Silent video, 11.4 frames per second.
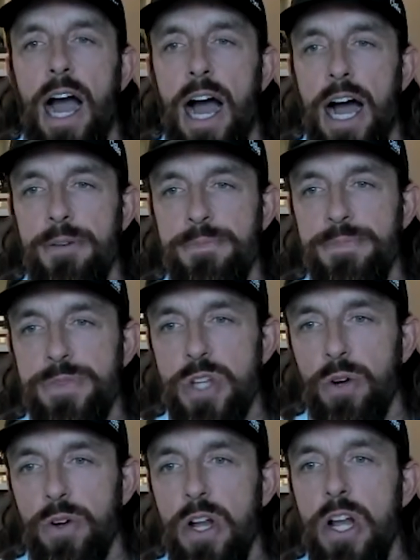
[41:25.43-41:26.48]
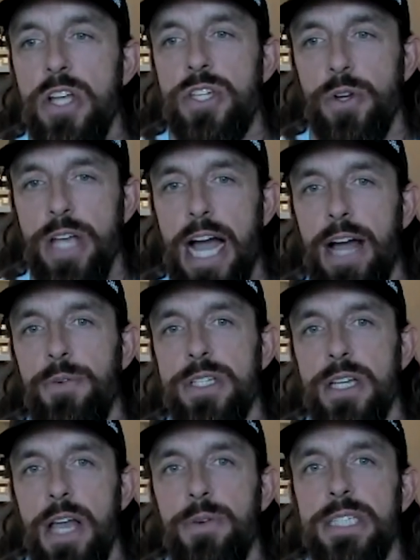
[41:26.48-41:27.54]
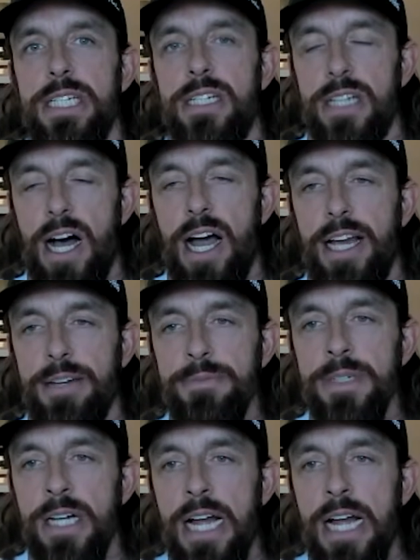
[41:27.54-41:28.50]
So yeah, it was a climb,